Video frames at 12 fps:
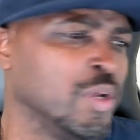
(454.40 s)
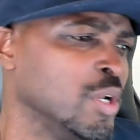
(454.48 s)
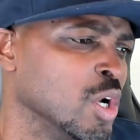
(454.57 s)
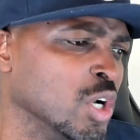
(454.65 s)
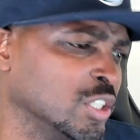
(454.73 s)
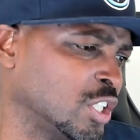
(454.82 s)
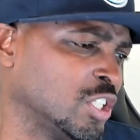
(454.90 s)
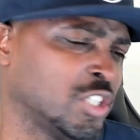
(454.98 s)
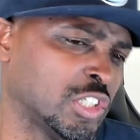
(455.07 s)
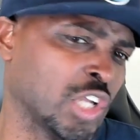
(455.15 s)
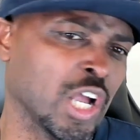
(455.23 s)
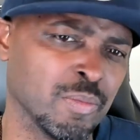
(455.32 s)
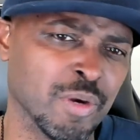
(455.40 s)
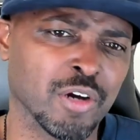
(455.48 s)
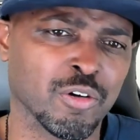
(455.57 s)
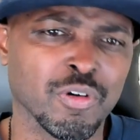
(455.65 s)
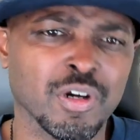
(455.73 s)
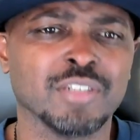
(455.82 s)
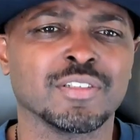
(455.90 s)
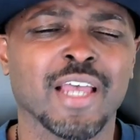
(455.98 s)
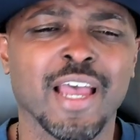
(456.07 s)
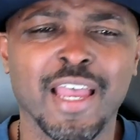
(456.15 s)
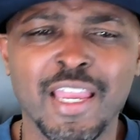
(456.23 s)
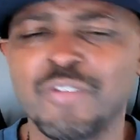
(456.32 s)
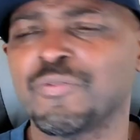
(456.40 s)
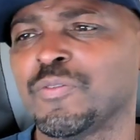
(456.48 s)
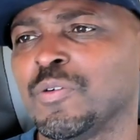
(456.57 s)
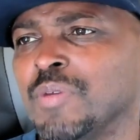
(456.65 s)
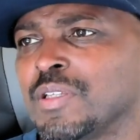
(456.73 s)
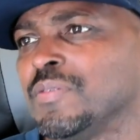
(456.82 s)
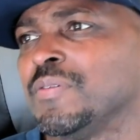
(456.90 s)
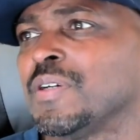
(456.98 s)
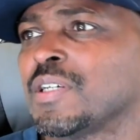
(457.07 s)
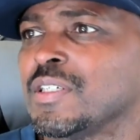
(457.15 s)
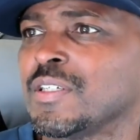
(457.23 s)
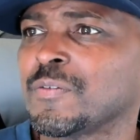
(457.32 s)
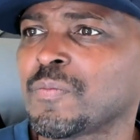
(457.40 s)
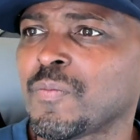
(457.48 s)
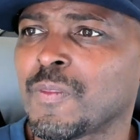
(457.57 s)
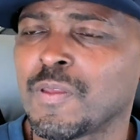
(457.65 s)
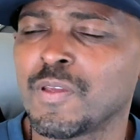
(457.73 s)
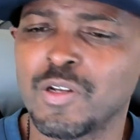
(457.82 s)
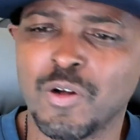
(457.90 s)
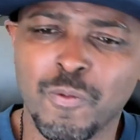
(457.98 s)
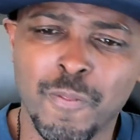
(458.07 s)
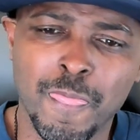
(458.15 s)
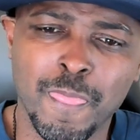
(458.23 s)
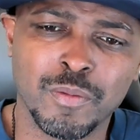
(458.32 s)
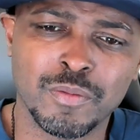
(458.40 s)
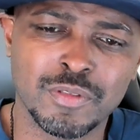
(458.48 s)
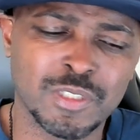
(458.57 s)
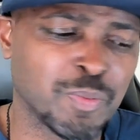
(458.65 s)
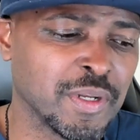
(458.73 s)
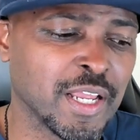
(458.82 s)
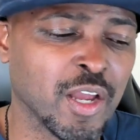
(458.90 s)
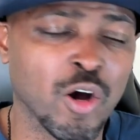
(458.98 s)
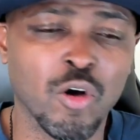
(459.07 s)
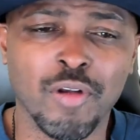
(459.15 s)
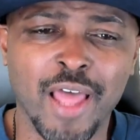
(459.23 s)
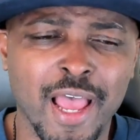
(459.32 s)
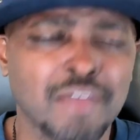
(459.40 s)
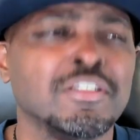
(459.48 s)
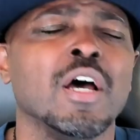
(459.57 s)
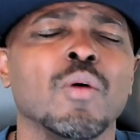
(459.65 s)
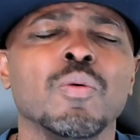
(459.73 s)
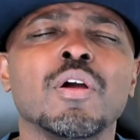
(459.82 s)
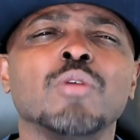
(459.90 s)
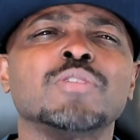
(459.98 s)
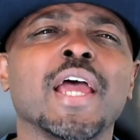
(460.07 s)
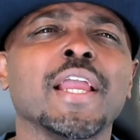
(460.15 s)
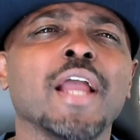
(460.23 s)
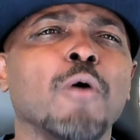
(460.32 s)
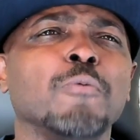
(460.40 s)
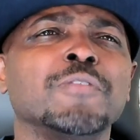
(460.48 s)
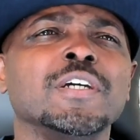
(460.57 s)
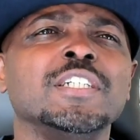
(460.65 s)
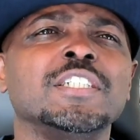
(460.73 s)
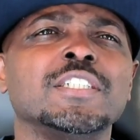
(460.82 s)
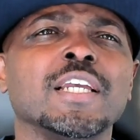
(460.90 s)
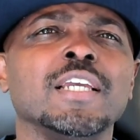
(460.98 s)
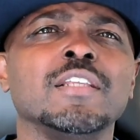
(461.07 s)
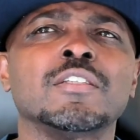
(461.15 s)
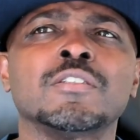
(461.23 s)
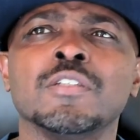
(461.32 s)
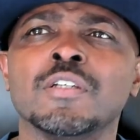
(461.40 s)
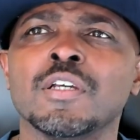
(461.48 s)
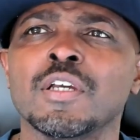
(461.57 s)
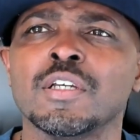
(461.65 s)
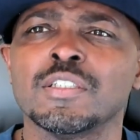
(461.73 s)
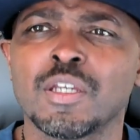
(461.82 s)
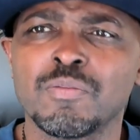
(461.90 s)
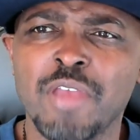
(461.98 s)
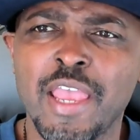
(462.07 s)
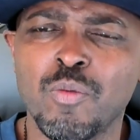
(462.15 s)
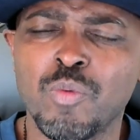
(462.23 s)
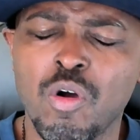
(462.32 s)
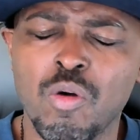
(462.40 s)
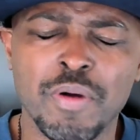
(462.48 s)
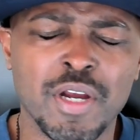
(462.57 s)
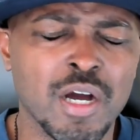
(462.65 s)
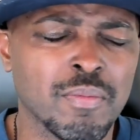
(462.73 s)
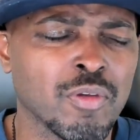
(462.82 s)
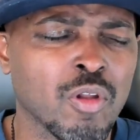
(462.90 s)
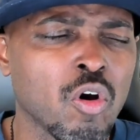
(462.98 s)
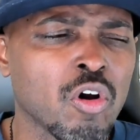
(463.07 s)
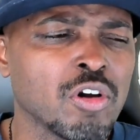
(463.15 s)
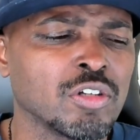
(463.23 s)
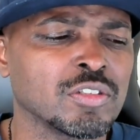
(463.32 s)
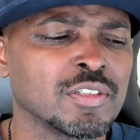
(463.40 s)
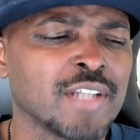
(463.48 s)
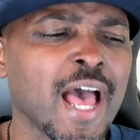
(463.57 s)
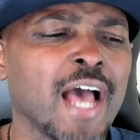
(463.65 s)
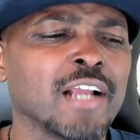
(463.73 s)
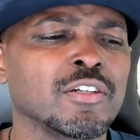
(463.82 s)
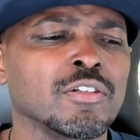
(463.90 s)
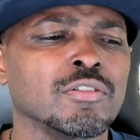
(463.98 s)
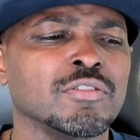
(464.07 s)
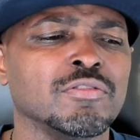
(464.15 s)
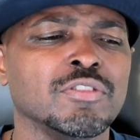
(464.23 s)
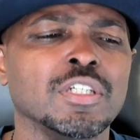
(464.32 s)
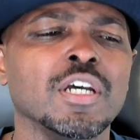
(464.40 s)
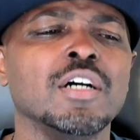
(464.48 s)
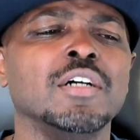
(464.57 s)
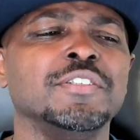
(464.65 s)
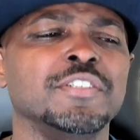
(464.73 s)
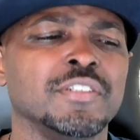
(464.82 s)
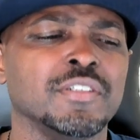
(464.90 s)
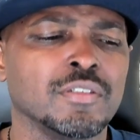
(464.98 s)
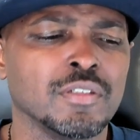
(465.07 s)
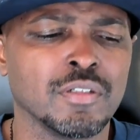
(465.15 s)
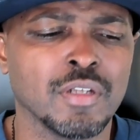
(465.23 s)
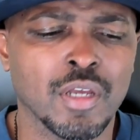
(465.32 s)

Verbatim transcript: Let's just see how America runs. Hateful mother. You know. Spend their whole lives. We're going to take off these sheets. And yeah, we're going to become lawyers and doctors and judges. And